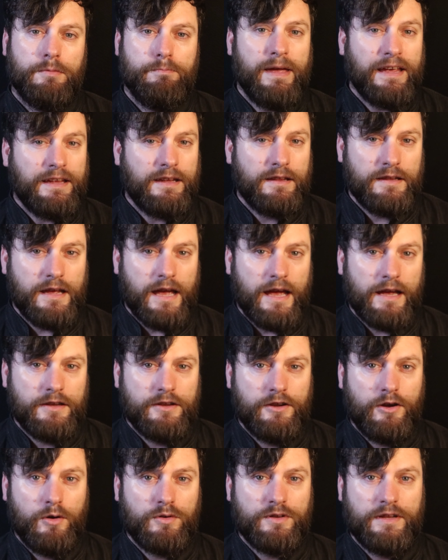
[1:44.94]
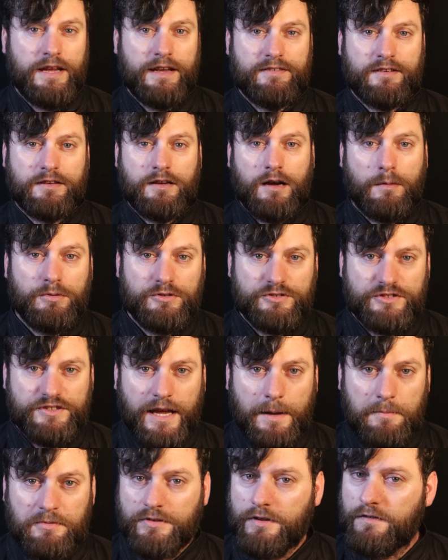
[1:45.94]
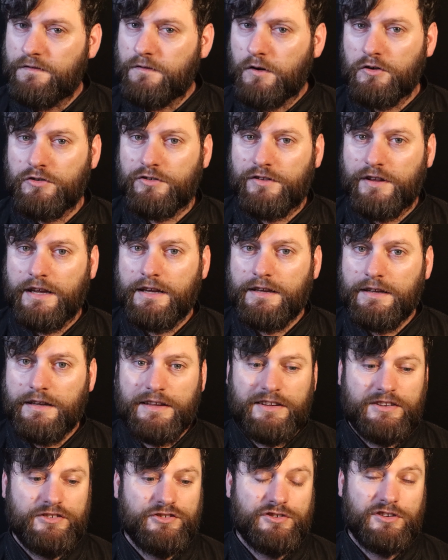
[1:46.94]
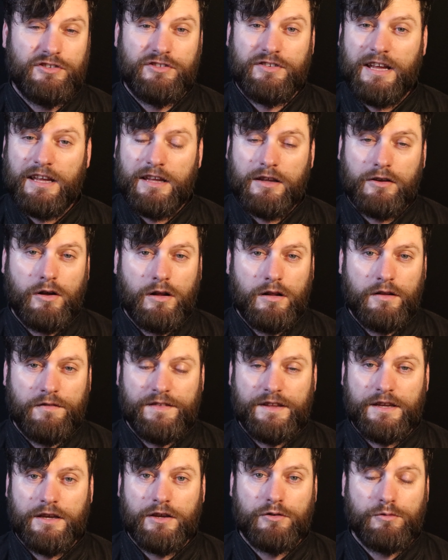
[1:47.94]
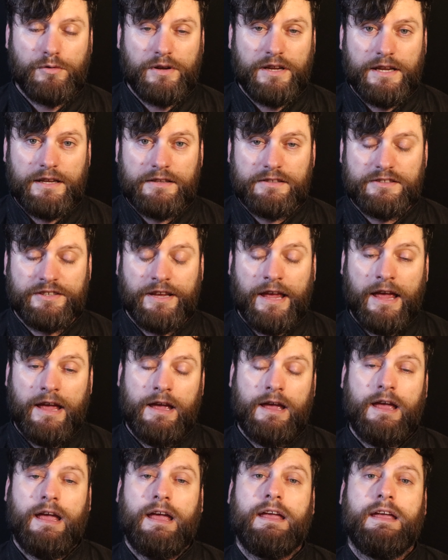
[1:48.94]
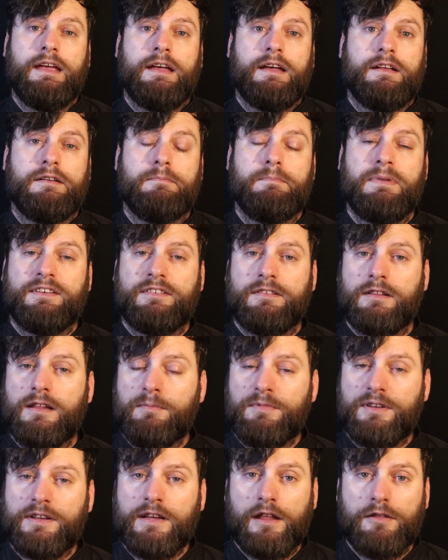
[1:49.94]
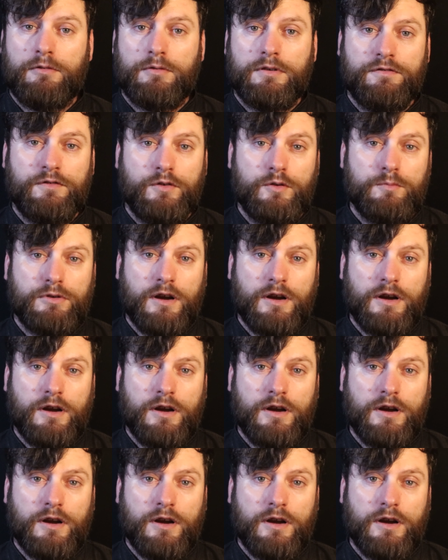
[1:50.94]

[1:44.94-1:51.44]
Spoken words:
Making the egg yolk takes a couple steps. The first thing is just taking all of the ingredients and mixing them together in a food